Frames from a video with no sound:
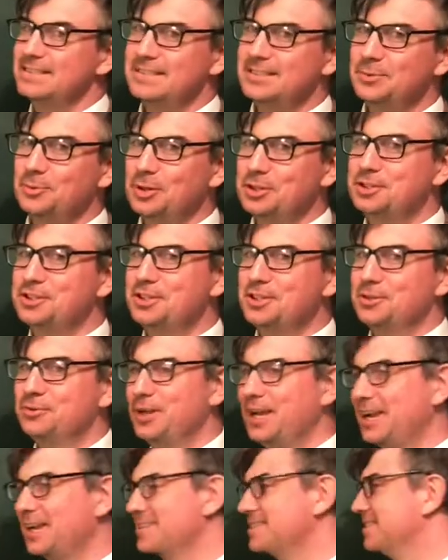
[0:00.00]
which to do
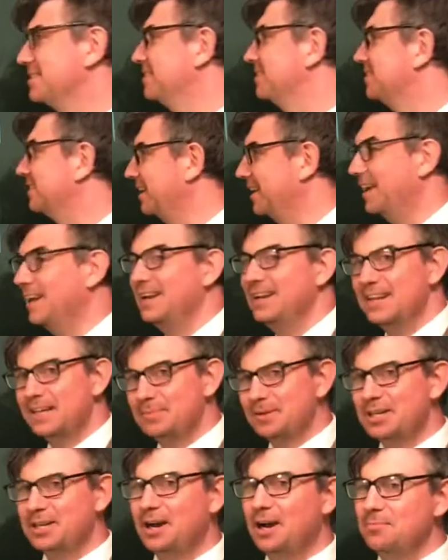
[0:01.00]
next? They get a little
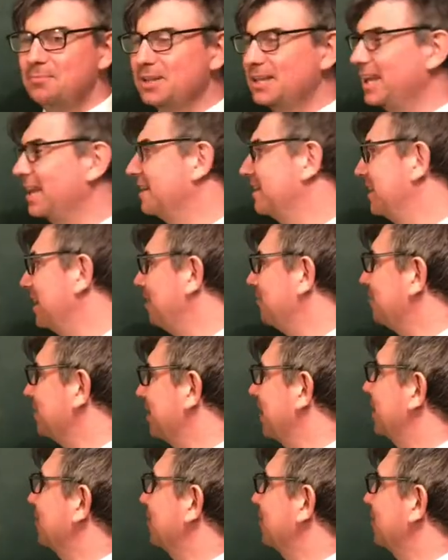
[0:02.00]
bit complicated after that,